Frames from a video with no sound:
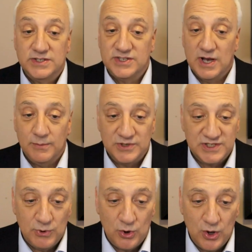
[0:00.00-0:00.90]
Some are
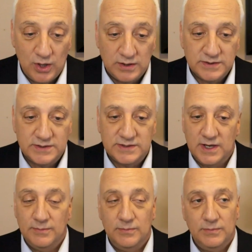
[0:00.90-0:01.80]
small,
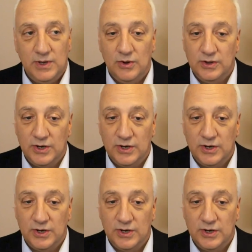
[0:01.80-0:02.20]
some you know,